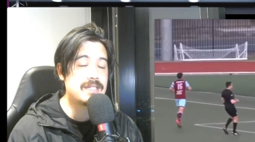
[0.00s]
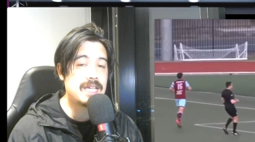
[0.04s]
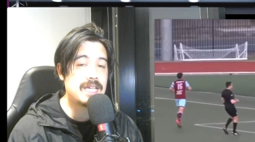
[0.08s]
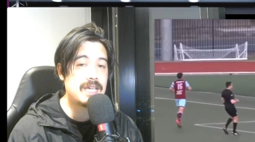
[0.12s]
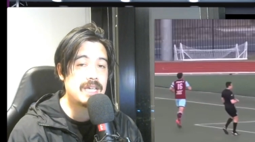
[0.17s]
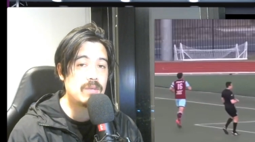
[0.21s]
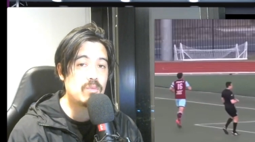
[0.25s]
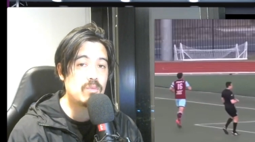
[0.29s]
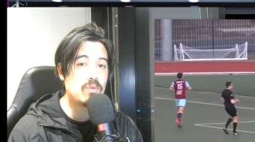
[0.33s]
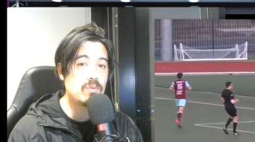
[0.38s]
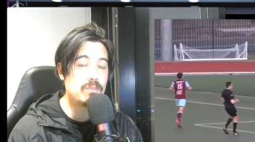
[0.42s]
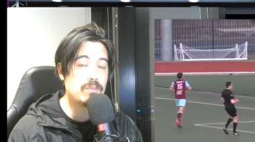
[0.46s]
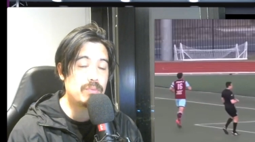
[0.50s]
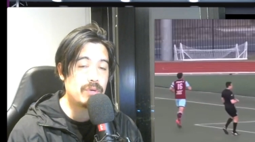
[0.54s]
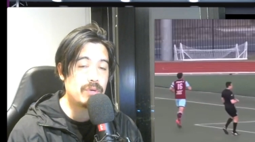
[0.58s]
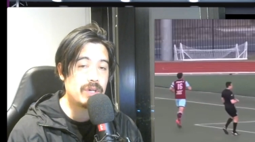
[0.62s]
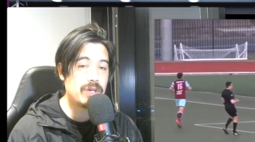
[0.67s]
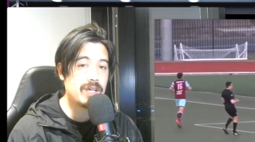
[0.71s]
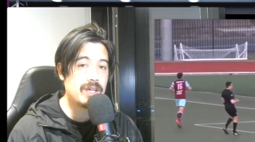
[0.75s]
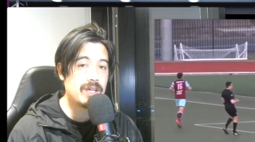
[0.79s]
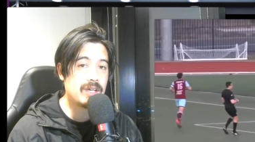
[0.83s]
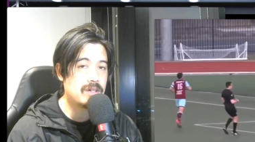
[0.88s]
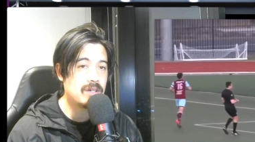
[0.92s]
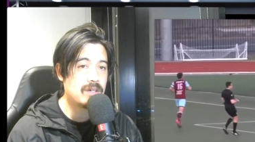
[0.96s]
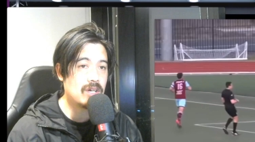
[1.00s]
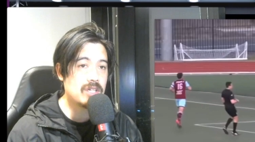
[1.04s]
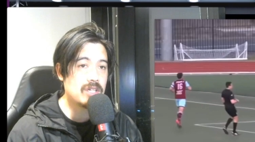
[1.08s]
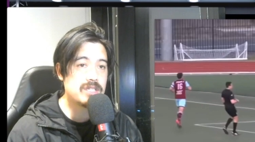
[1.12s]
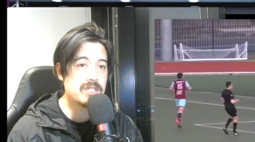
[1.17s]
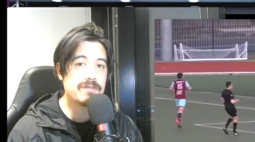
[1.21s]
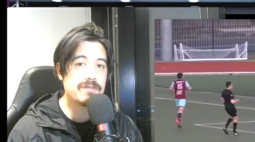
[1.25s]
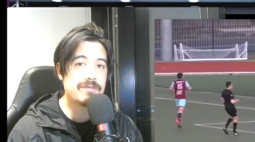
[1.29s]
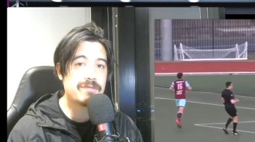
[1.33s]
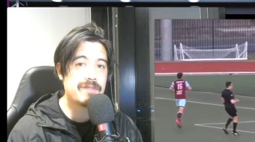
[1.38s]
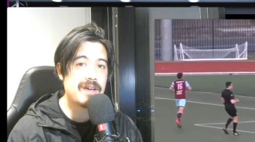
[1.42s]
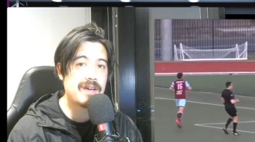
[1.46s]
He will bring
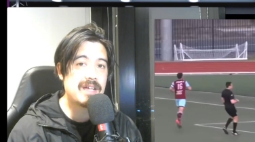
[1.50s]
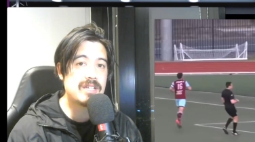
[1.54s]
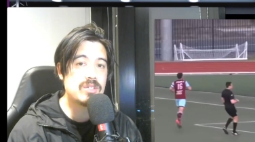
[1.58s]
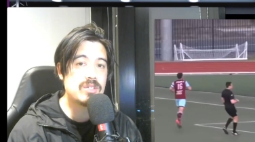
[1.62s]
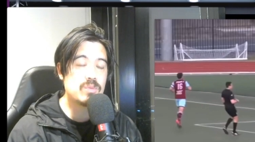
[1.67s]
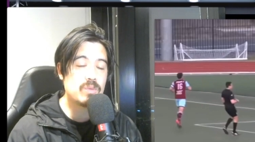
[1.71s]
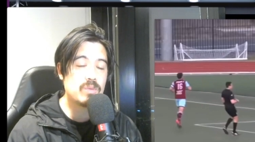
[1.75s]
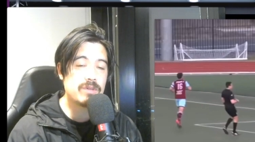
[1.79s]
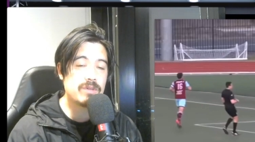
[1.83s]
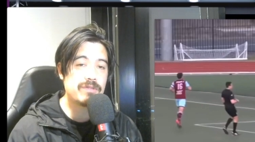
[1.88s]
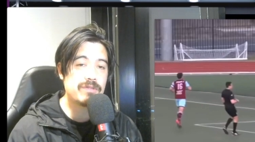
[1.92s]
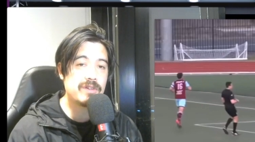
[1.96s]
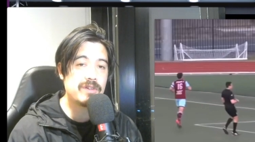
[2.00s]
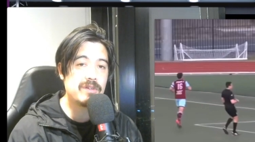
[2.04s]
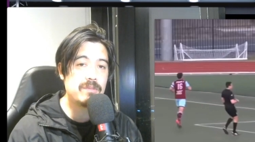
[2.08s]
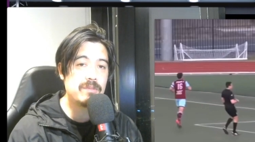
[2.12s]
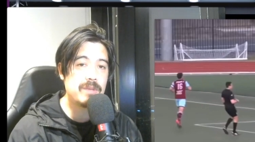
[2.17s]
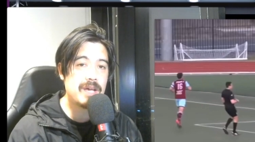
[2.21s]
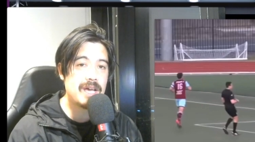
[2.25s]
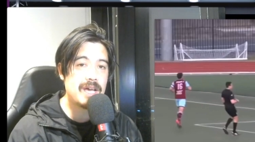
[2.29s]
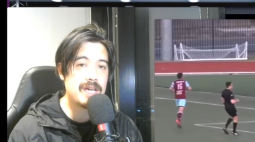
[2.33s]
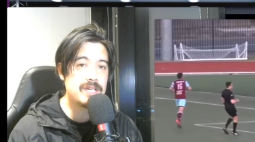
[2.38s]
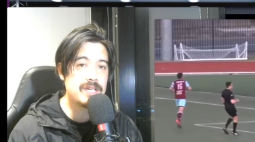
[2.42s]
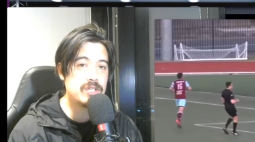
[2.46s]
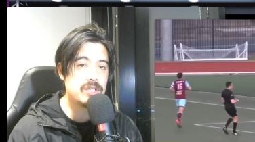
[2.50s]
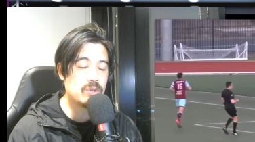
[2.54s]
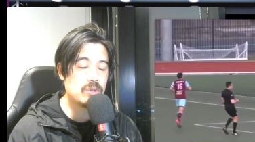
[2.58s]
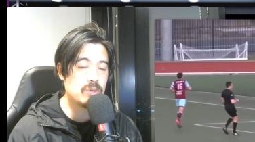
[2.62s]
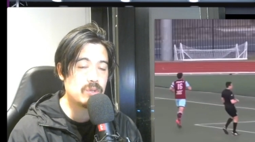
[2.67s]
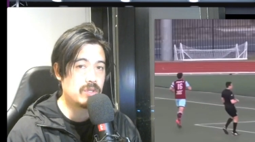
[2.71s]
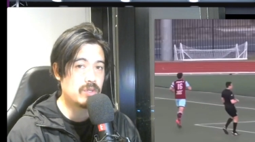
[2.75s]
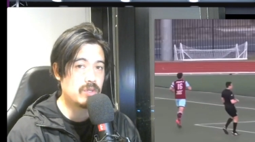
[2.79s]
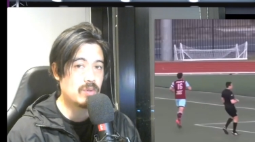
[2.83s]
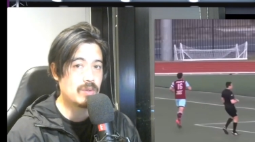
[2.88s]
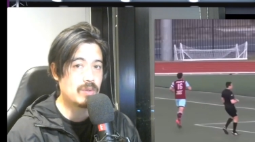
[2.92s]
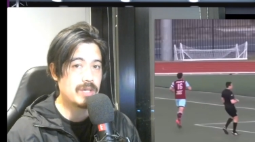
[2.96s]
lots of fans with him, and
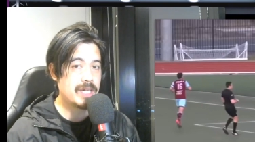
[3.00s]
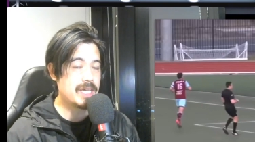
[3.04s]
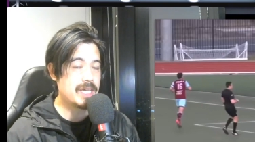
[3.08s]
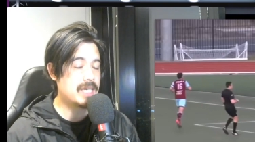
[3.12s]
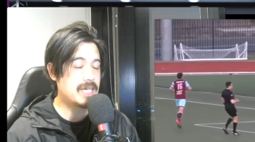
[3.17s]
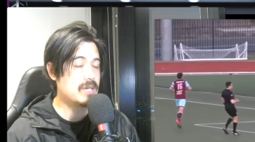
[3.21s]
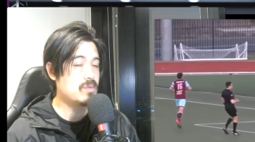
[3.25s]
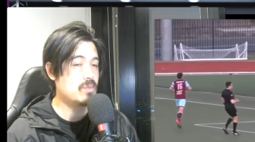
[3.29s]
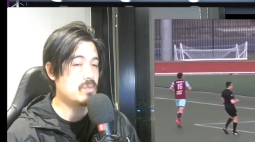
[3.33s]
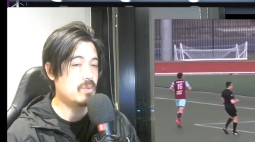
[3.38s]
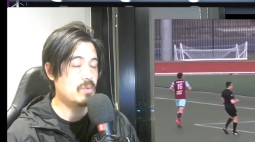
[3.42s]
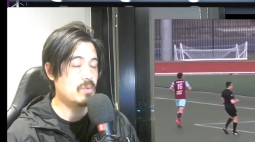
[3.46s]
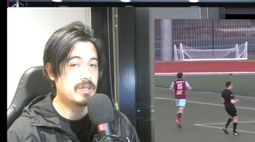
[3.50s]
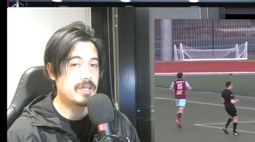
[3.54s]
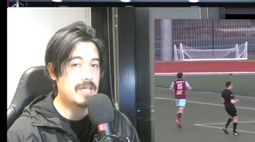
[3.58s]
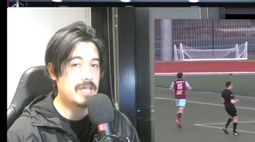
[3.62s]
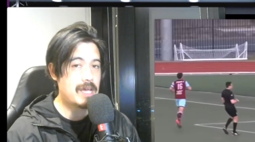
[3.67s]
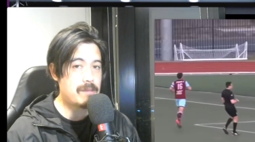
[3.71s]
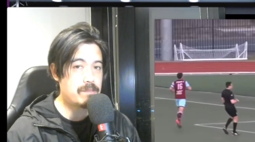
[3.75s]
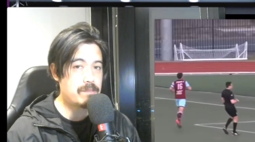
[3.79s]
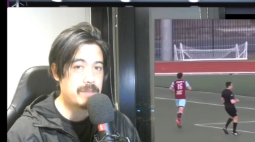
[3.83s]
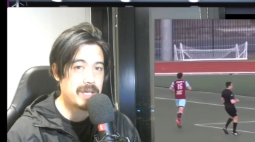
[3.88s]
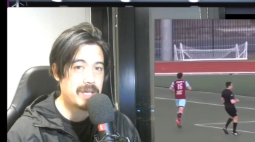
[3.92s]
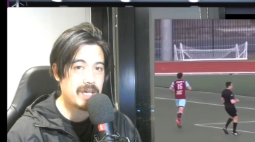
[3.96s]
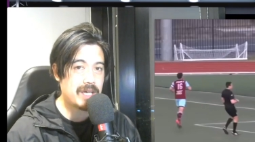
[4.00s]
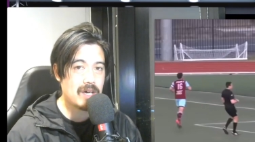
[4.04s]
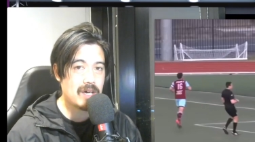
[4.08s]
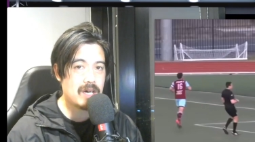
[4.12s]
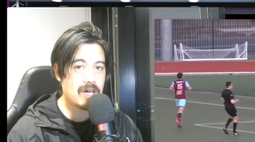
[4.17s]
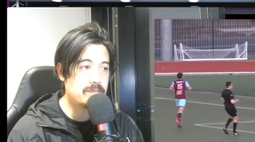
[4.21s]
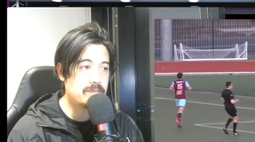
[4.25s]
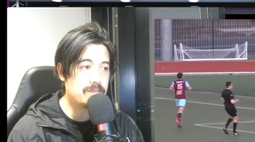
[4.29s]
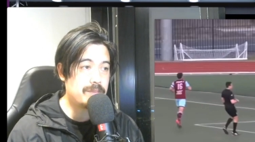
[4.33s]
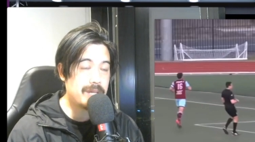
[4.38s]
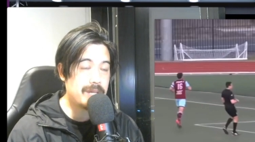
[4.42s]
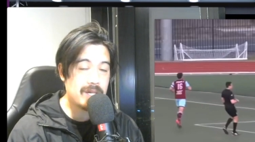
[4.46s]
your, your league will get
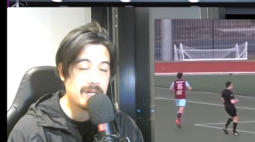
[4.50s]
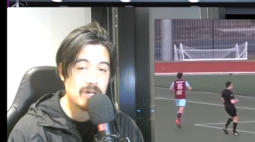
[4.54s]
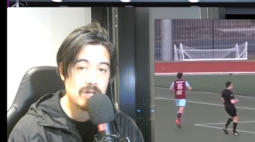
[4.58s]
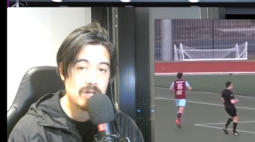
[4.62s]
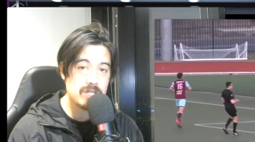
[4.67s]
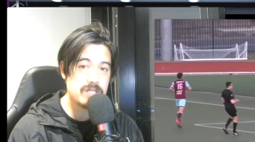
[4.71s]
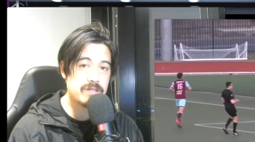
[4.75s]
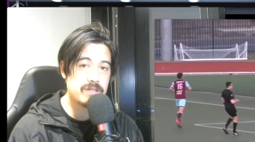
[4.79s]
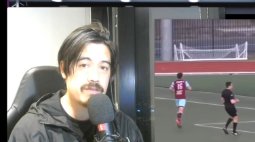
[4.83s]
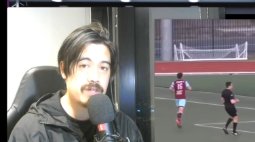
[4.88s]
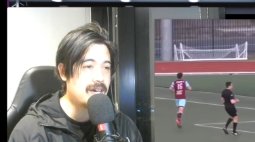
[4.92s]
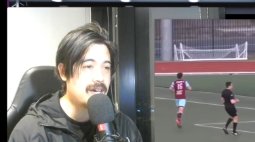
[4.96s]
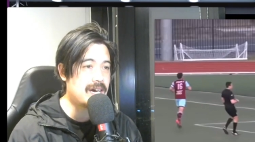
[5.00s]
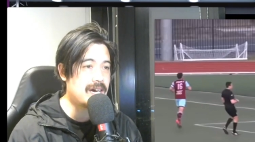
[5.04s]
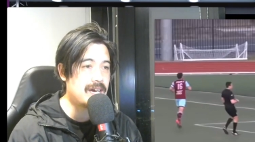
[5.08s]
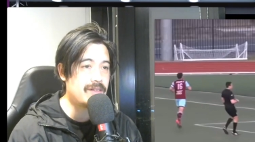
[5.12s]
bigger because of it.